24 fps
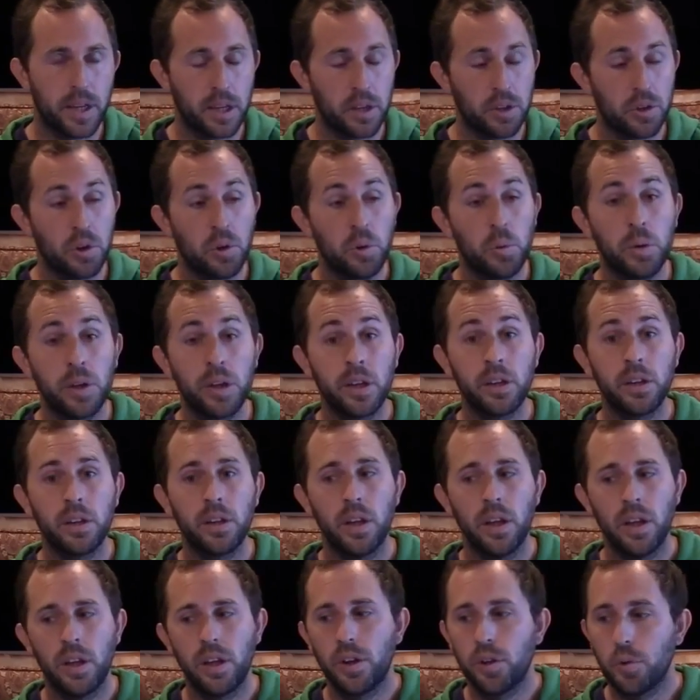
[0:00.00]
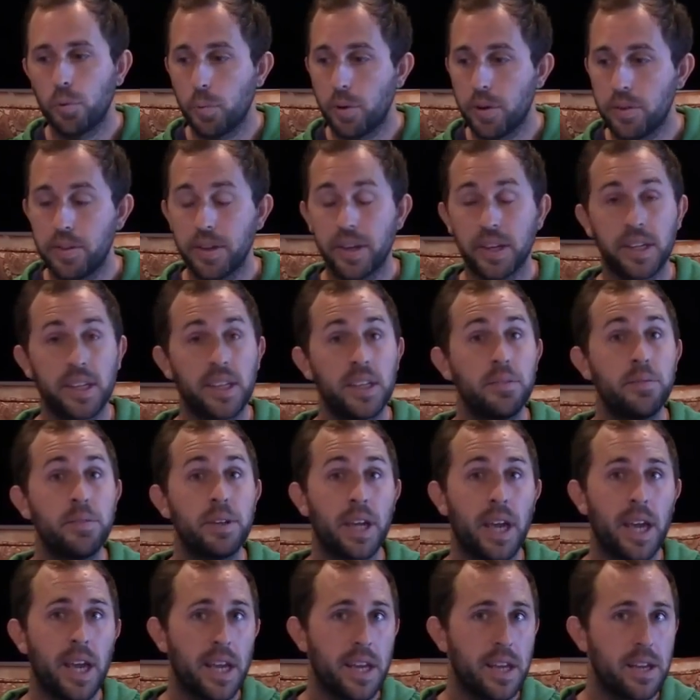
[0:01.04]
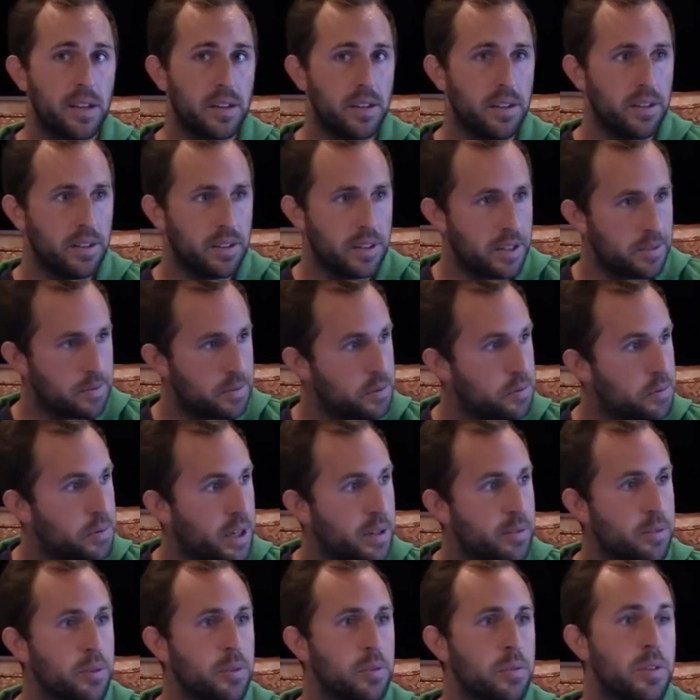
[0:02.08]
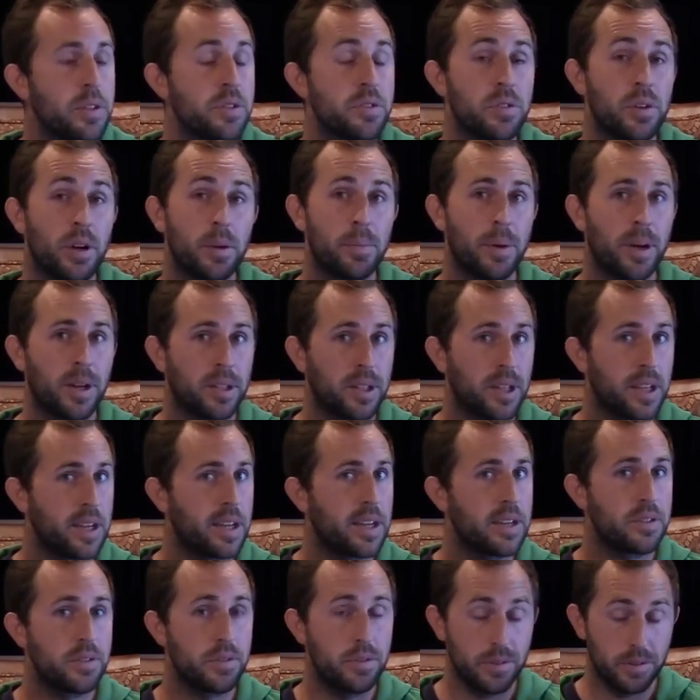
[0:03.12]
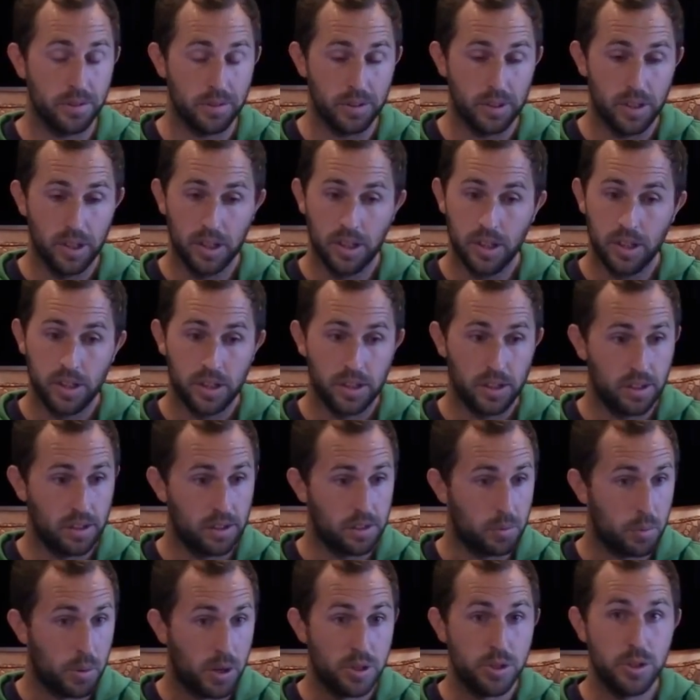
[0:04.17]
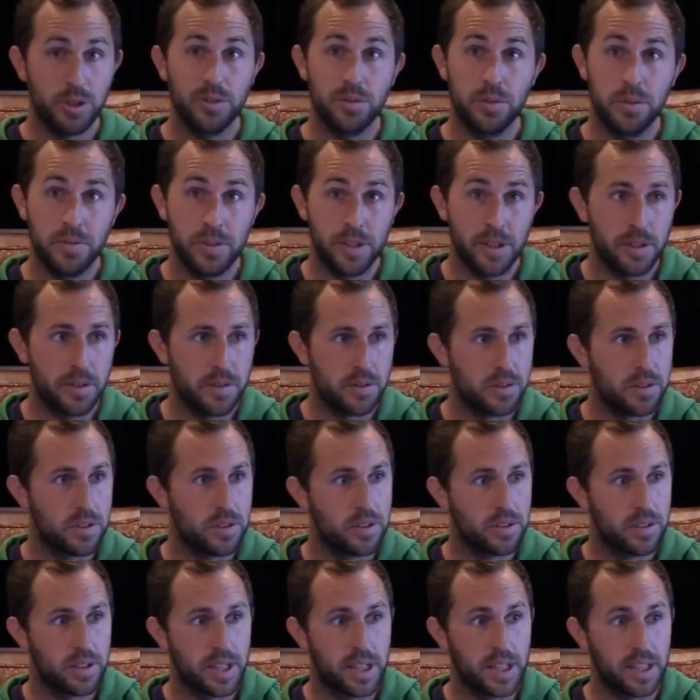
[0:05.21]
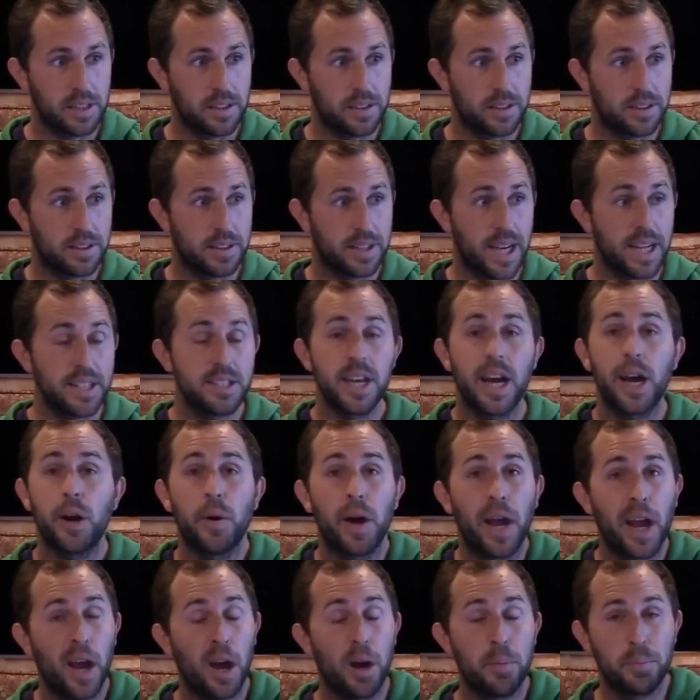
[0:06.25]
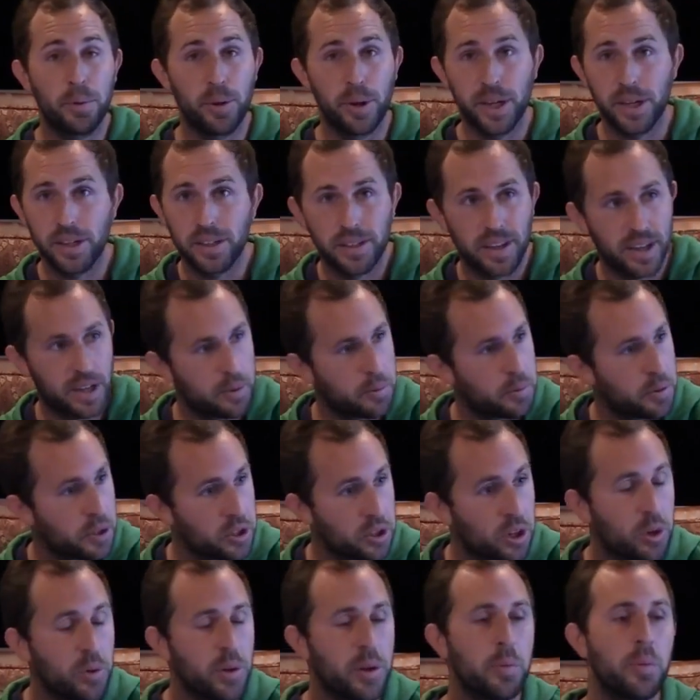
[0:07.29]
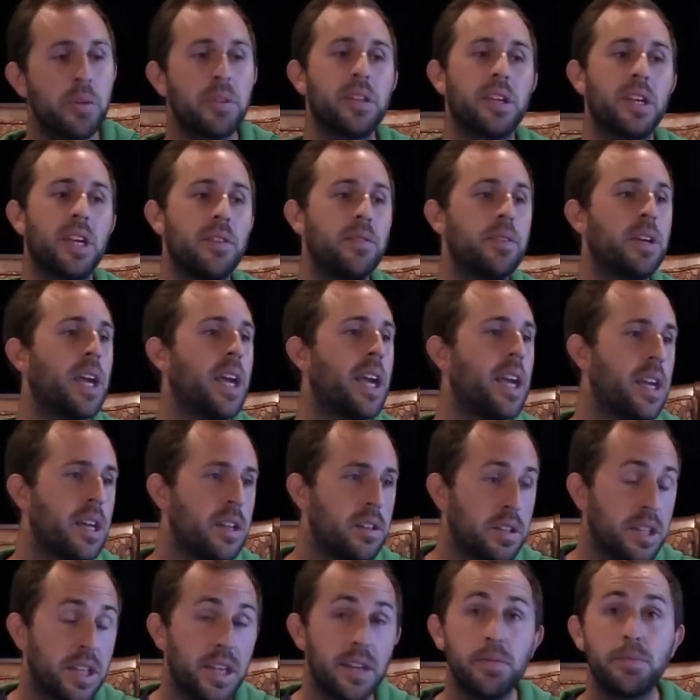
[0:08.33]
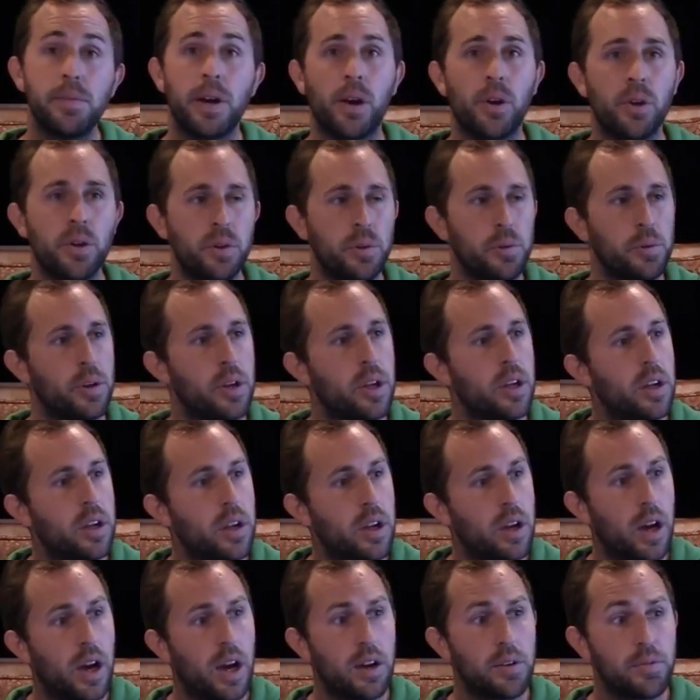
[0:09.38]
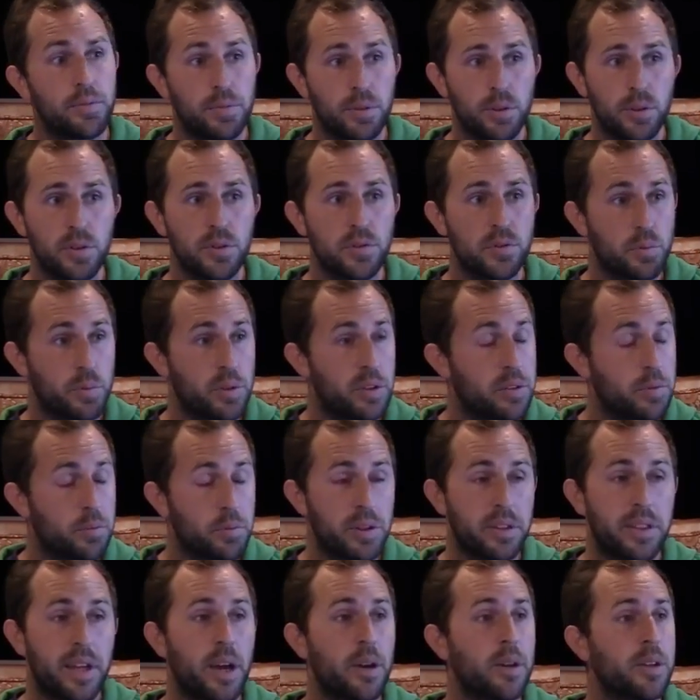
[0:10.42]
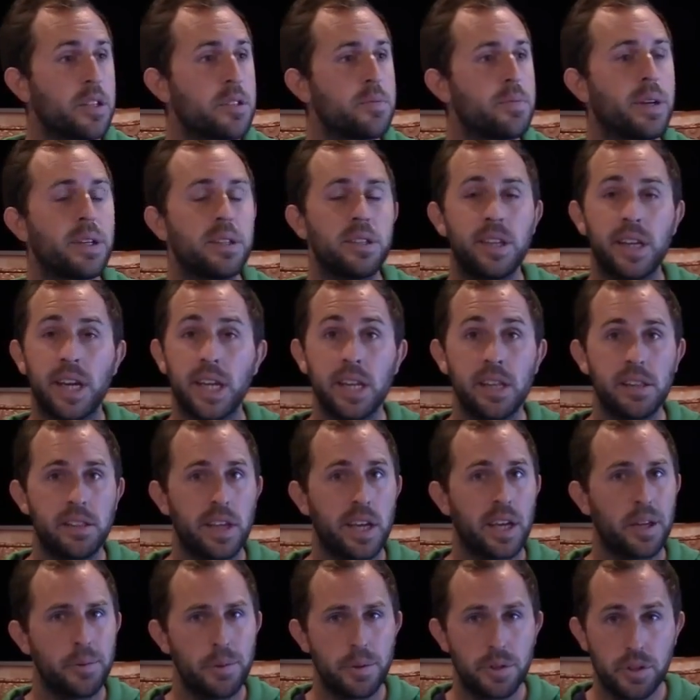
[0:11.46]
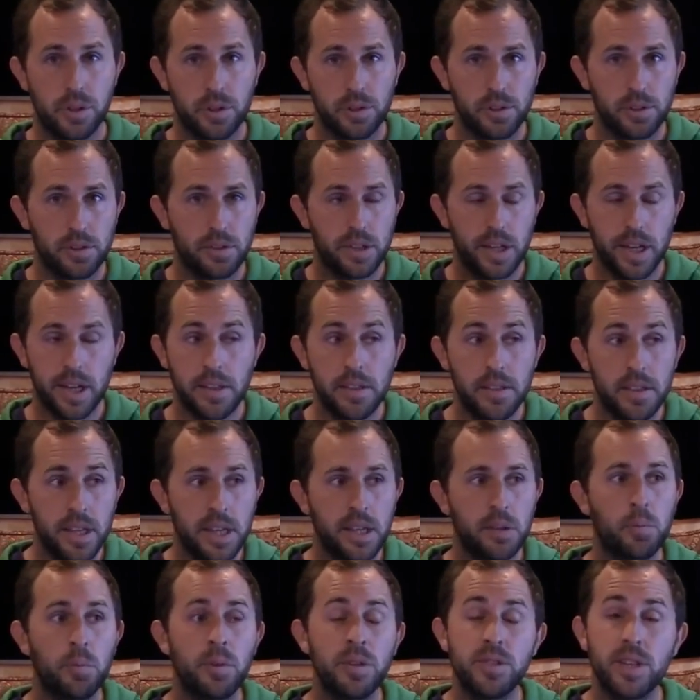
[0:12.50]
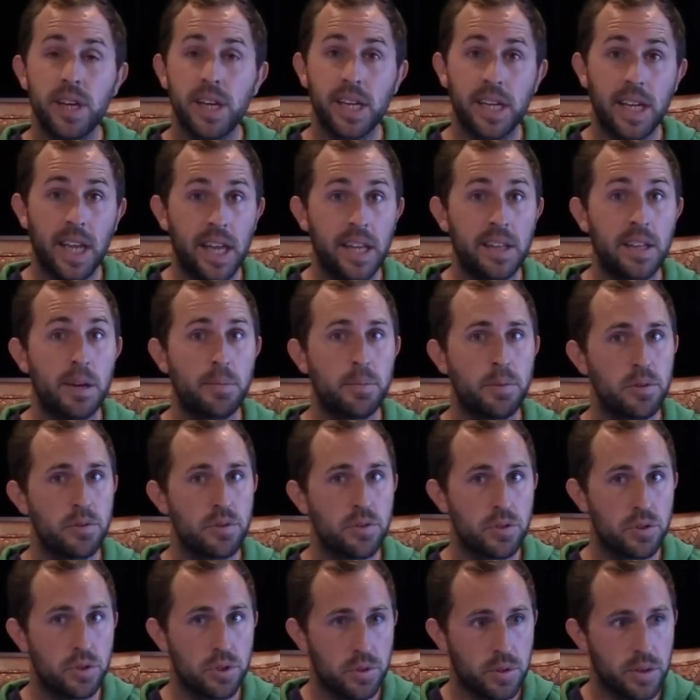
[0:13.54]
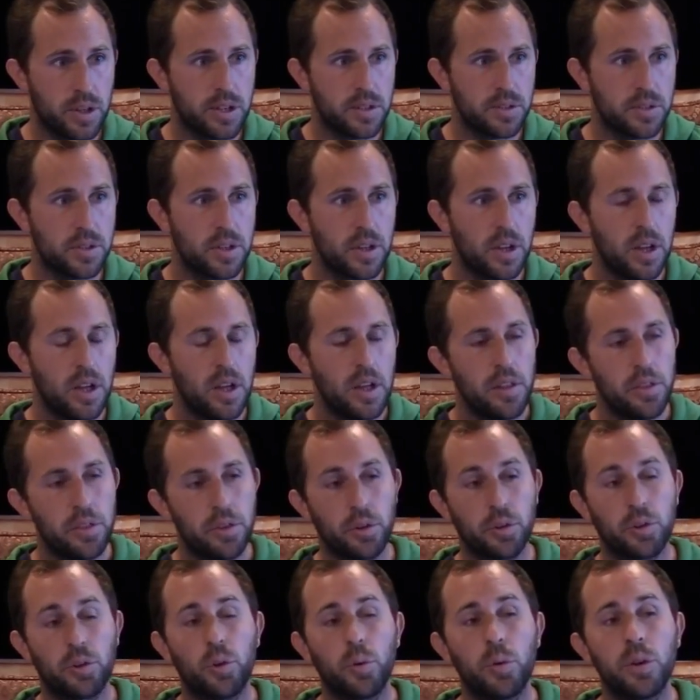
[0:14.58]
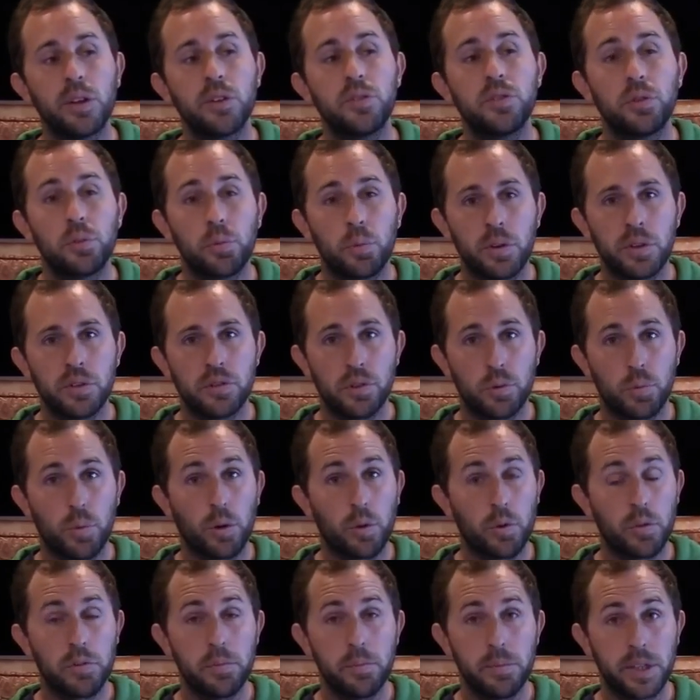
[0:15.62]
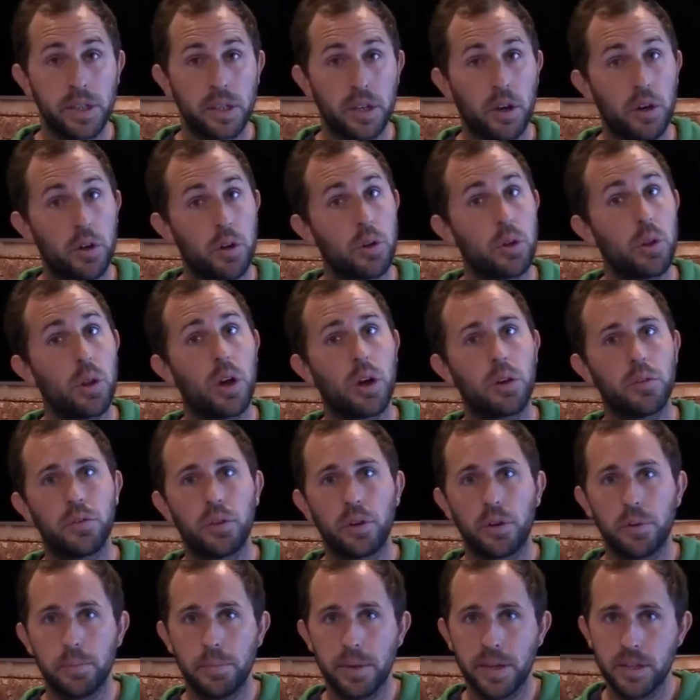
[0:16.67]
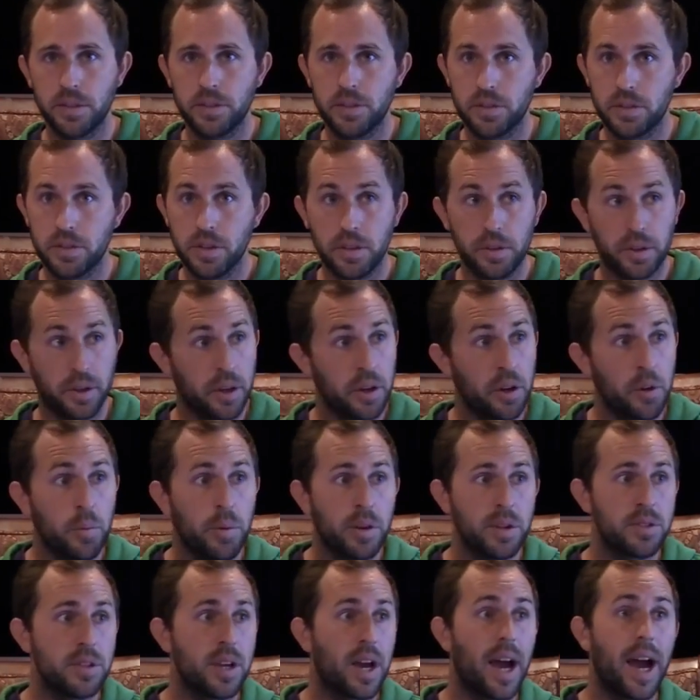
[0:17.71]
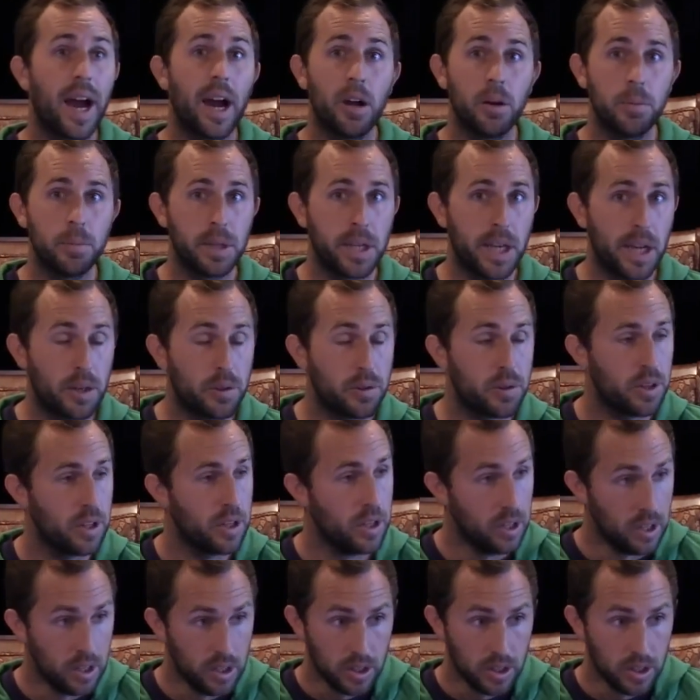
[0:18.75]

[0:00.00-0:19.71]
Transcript: and go in with a giving hand. And if you've ever listened to our podcast or, or watched our YouTube videos, like that's how I operate. I wanna go in with a giving hand, give value uh, first with, without expecting anything in return. And then once I gain that person's trust, they're going to want to work with me on a long-term basis. And they're gonna want to hire me out